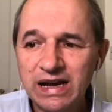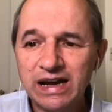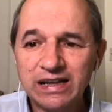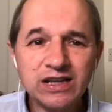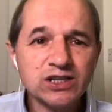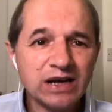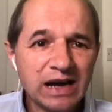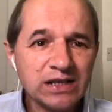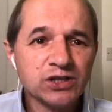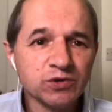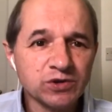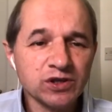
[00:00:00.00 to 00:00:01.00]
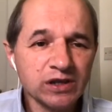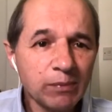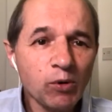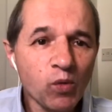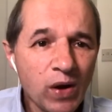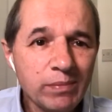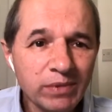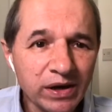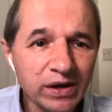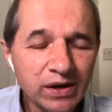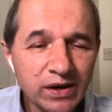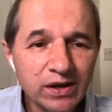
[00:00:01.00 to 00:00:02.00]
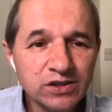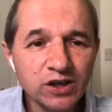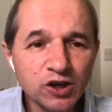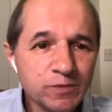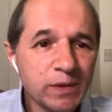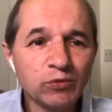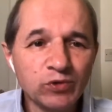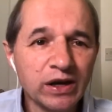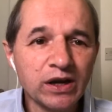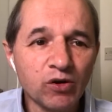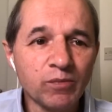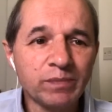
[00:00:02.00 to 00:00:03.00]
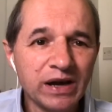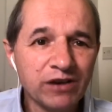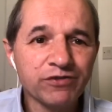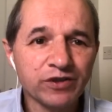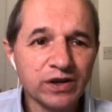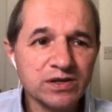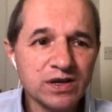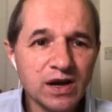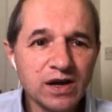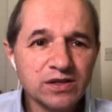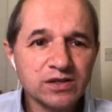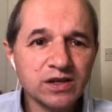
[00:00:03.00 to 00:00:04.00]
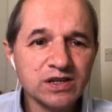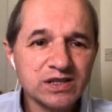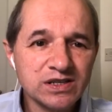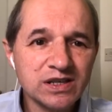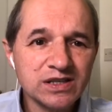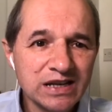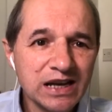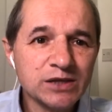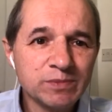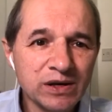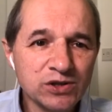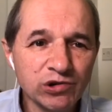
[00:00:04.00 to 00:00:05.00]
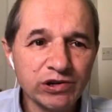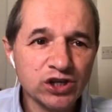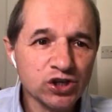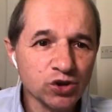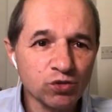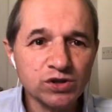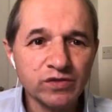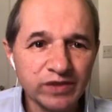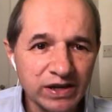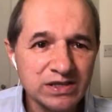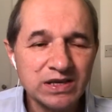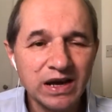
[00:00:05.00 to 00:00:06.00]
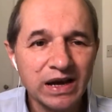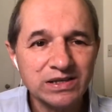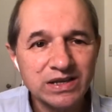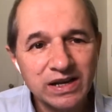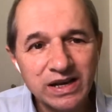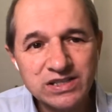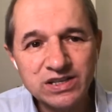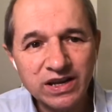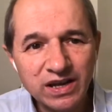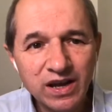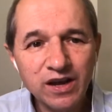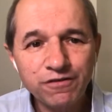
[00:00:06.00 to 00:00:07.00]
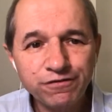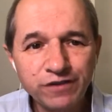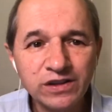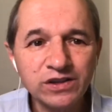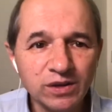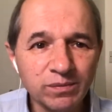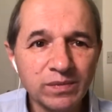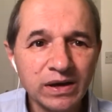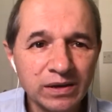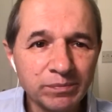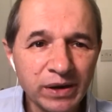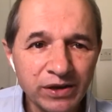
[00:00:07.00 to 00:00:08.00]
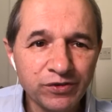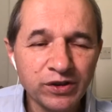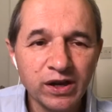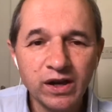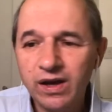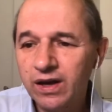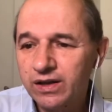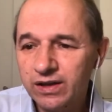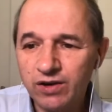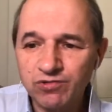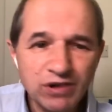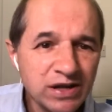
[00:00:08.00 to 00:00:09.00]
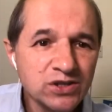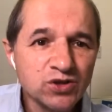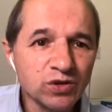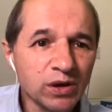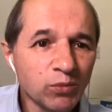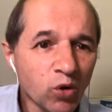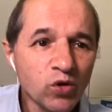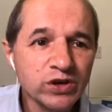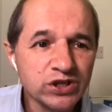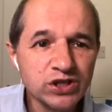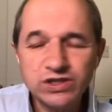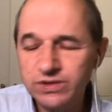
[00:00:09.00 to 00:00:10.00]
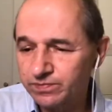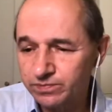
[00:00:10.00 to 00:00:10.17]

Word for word: And then to add to it, to double whammy, is that those people then go on benefits. So the, the taxpayer is already short of their tax, has to then fund them and pay for their, their rent or their mortgages.